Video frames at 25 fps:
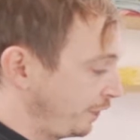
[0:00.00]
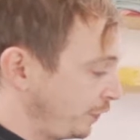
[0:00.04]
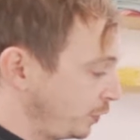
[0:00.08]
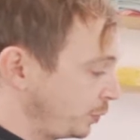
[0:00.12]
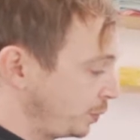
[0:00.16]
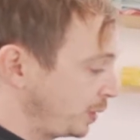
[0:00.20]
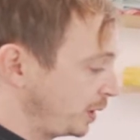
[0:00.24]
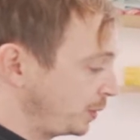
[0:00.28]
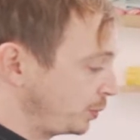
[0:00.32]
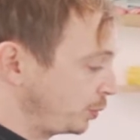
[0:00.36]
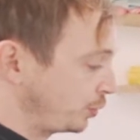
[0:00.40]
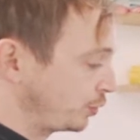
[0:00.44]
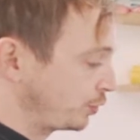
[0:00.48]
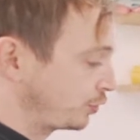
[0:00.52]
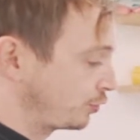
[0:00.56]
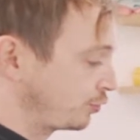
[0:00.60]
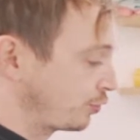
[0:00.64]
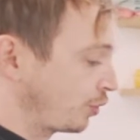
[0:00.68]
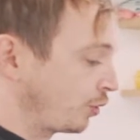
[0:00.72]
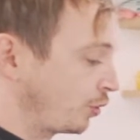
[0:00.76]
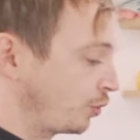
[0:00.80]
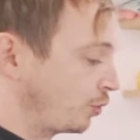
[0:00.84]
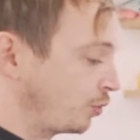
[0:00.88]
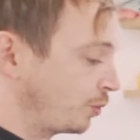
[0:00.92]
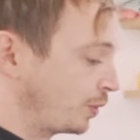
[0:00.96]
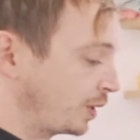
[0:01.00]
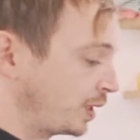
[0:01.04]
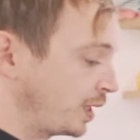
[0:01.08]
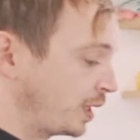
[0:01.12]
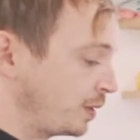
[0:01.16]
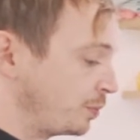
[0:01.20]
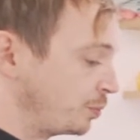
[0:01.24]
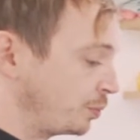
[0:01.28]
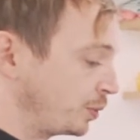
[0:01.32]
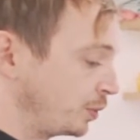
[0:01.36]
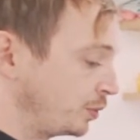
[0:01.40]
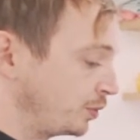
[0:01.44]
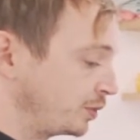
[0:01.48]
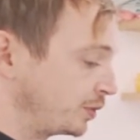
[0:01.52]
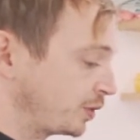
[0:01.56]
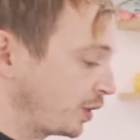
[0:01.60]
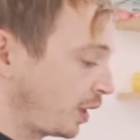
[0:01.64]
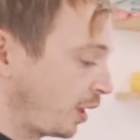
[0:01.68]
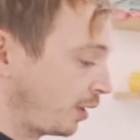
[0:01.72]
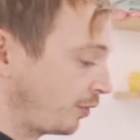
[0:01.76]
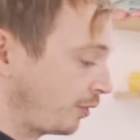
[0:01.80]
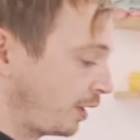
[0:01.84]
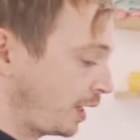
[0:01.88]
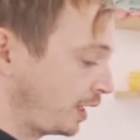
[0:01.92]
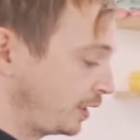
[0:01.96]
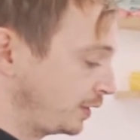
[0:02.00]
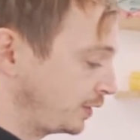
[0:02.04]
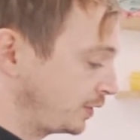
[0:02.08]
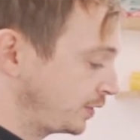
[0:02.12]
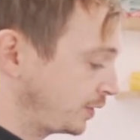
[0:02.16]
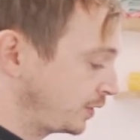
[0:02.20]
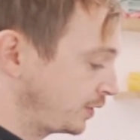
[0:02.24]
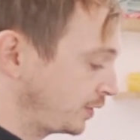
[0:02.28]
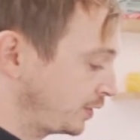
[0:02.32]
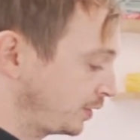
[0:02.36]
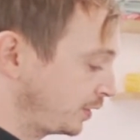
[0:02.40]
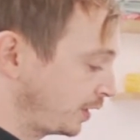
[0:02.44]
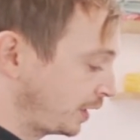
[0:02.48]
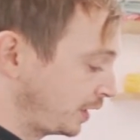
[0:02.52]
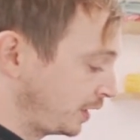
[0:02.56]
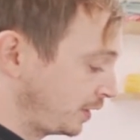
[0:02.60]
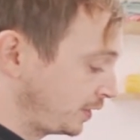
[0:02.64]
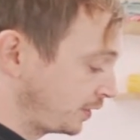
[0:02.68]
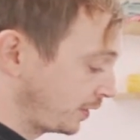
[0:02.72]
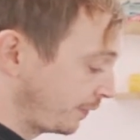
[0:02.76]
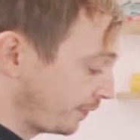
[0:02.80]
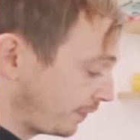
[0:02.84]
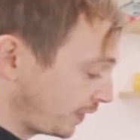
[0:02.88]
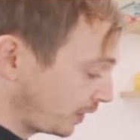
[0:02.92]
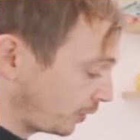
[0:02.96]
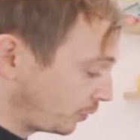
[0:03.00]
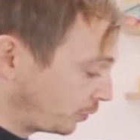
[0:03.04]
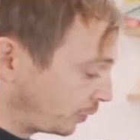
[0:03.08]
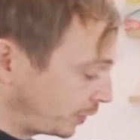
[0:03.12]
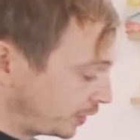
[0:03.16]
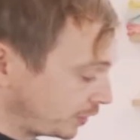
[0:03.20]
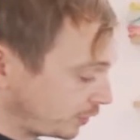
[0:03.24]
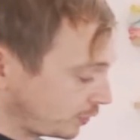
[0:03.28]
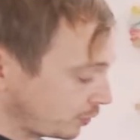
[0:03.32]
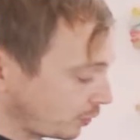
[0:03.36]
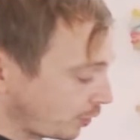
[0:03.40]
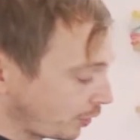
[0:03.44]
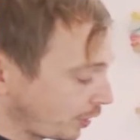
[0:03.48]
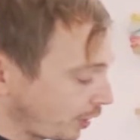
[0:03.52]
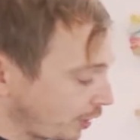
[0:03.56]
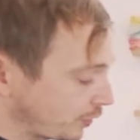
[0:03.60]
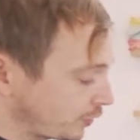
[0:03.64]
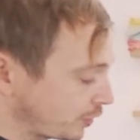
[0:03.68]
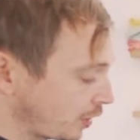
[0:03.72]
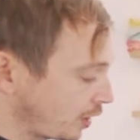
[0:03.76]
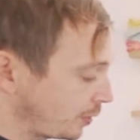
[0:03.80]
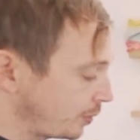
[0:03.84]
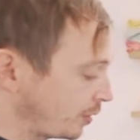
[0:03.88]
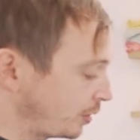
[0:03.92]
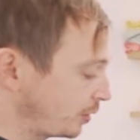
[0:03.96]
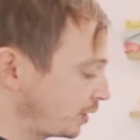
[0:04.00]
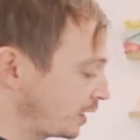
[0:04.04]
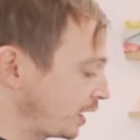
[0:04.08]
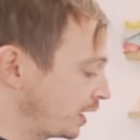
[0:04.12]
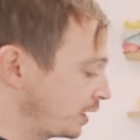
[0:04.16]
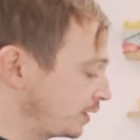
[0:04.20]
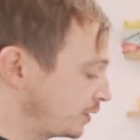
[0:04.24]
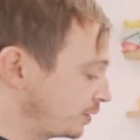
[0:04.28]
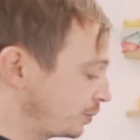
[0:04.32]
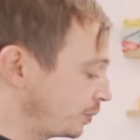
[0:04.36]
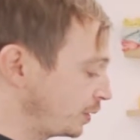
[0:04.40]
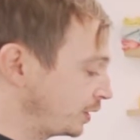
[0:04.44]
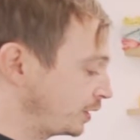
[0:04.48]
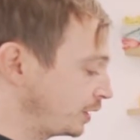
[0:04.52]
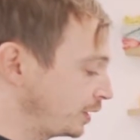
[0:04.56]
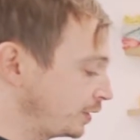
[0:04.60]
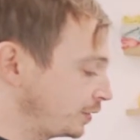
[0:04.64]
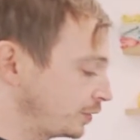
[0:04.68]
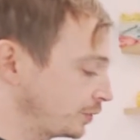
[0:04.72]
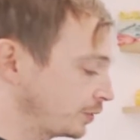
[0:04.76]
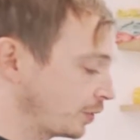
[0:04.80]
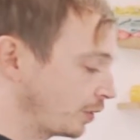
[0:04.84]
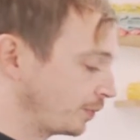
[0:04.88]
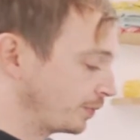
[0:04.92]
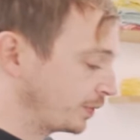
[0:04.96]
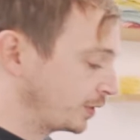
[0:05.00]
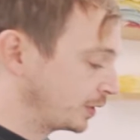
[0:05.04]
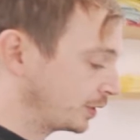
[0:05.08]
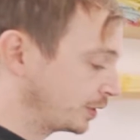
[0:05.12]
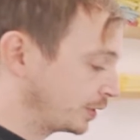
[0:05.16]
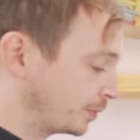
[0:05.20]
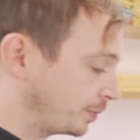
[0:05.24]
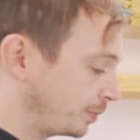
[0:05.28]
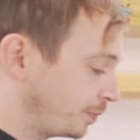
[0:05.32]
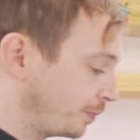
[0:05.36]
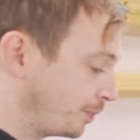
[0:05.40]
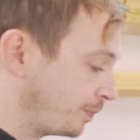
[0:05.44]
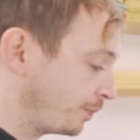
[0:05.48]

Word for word: a few people struggle when they boost R8s, and it's something we do on our turbo kits, but these stop the